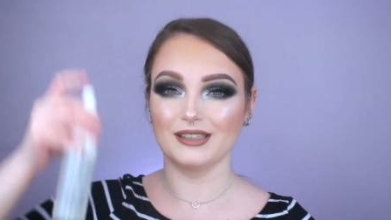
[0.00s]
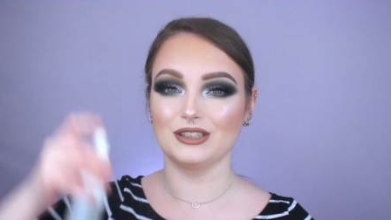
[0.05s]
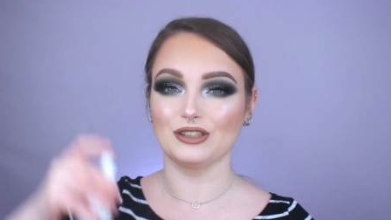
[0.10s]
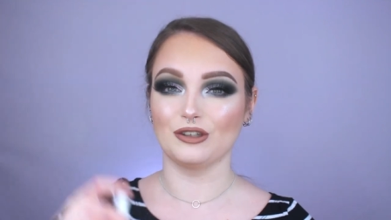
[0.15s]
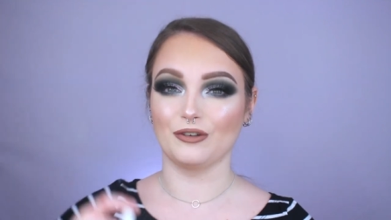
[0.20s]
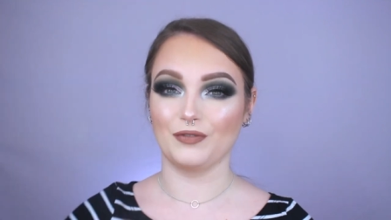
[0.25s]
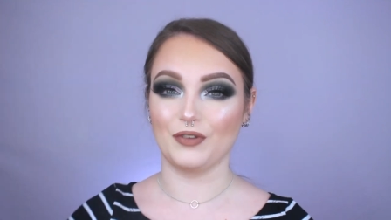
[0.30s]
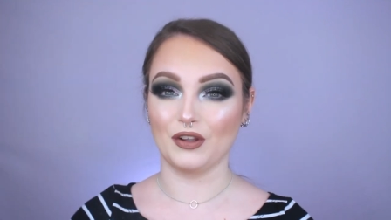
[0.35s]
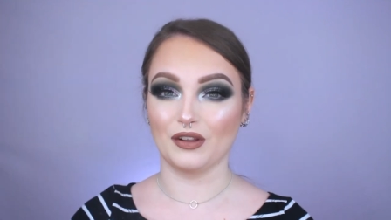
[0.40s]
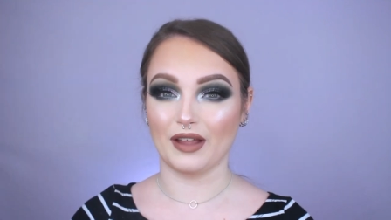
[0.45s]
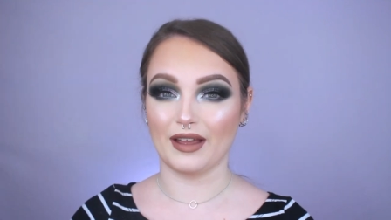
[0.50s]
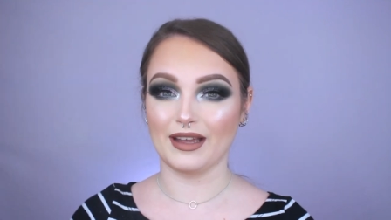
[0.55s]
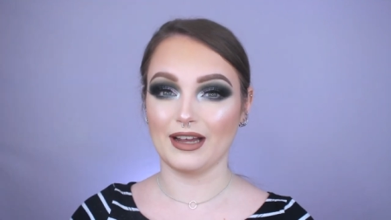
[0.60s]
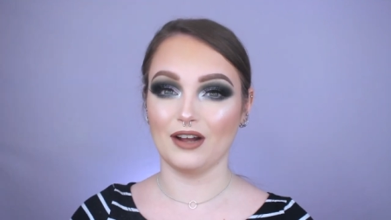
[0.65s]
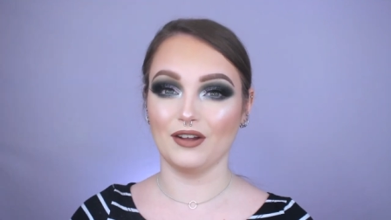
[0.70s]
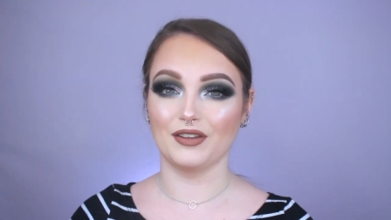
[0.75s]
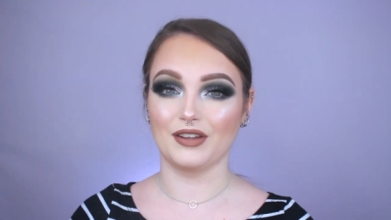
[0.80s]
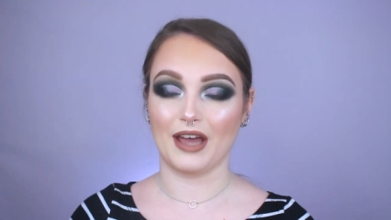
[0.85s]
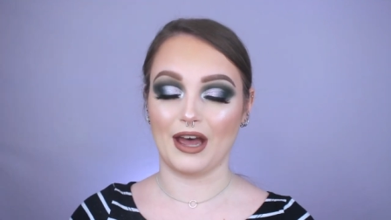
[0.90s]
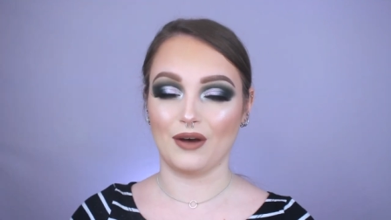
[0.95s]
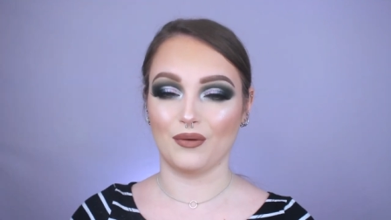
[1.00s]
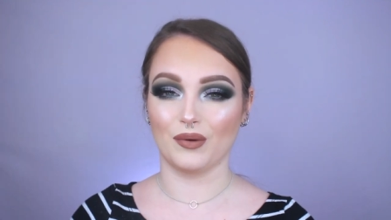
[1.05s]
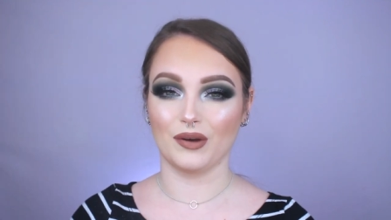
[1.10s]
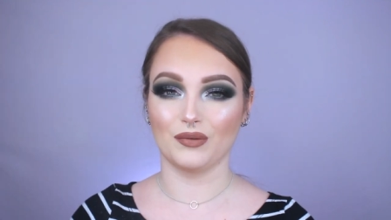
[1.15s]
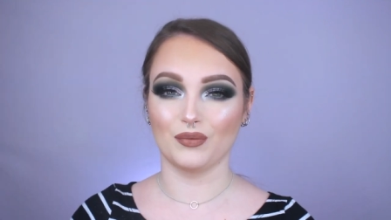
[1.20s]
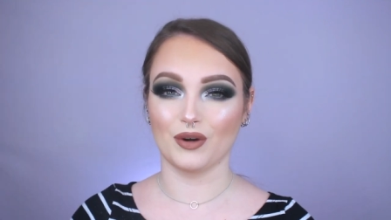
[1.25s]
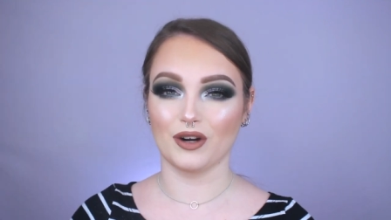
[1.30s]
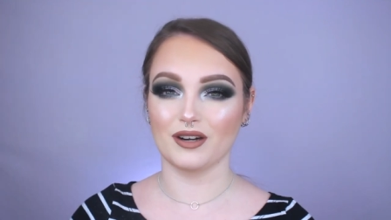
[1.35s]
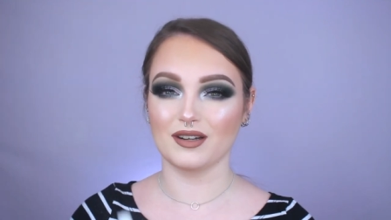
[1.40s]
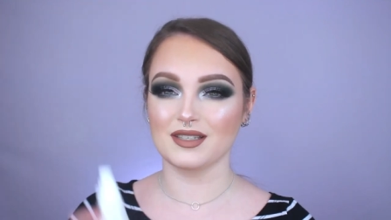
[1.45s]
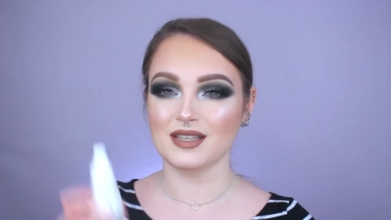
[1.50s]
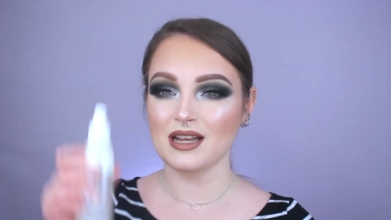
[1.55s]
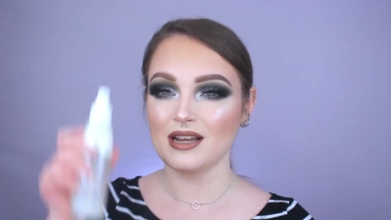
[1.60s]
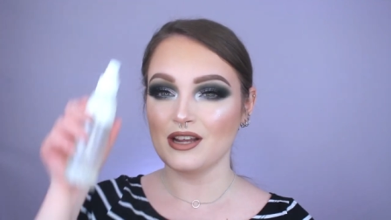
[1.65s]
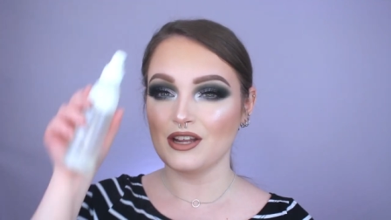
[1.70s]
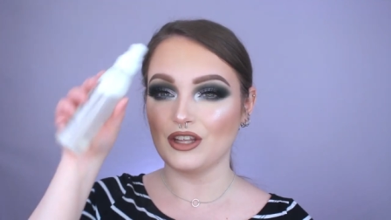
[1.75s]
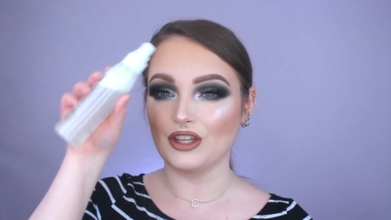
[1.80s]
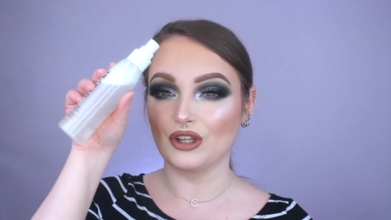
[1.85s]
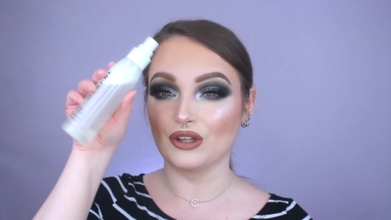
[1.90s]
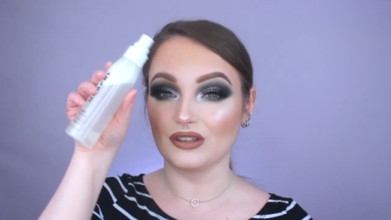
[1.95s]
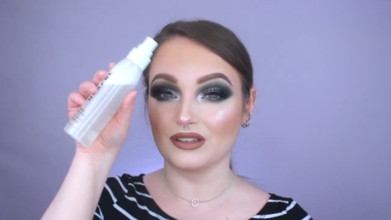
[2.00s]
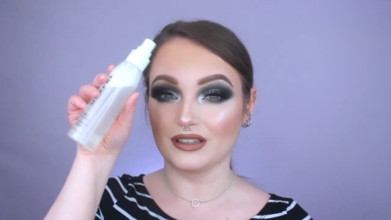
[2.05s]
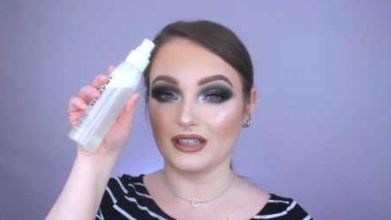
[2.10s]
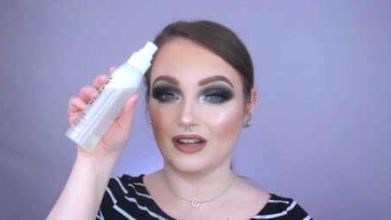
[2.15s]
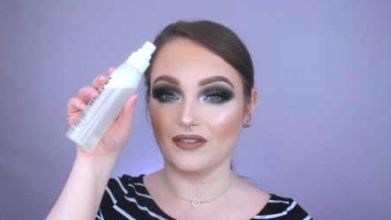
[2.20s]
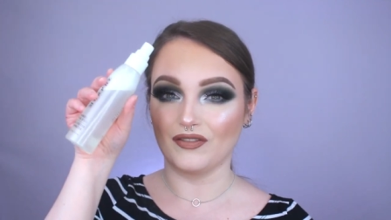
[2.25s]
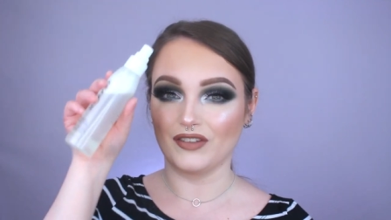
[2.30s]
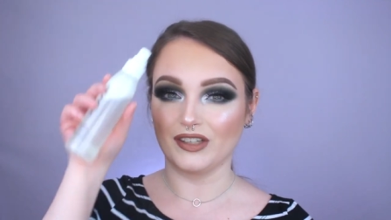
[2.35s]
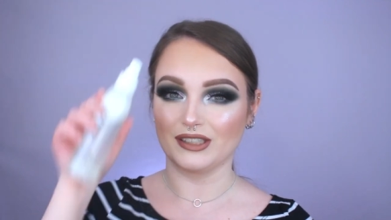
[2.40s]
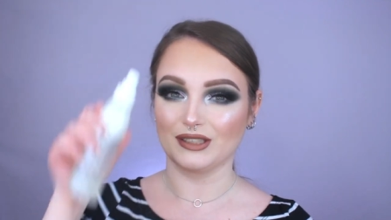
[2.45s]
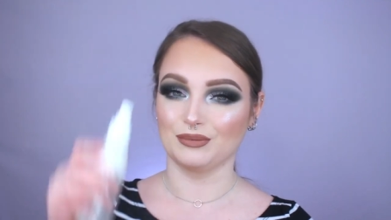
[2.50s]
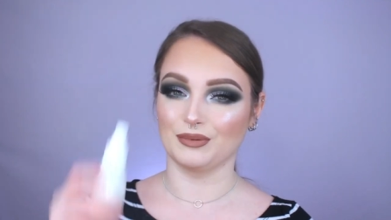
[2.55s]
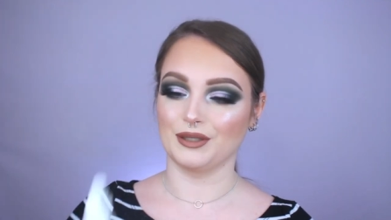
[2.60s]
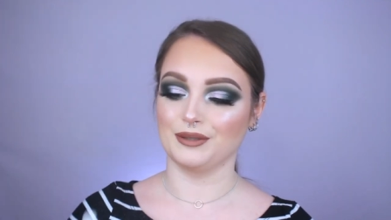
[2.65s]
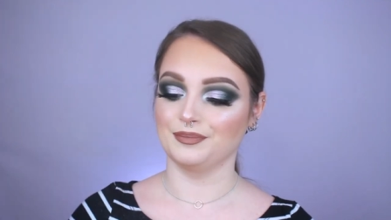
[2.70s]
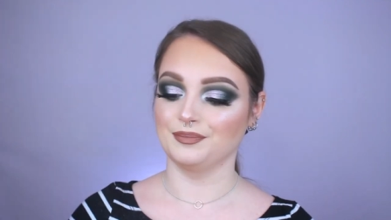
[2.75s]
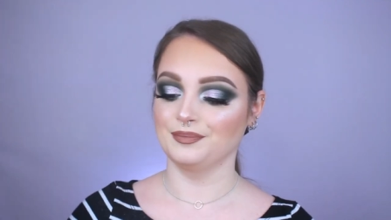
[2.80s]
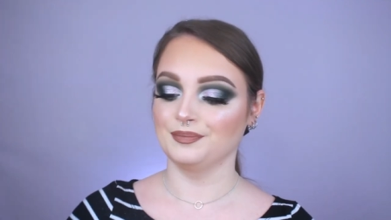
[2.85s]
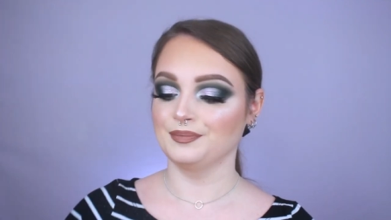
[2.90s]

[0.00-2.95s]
So if you like how that one works, you'll love this one.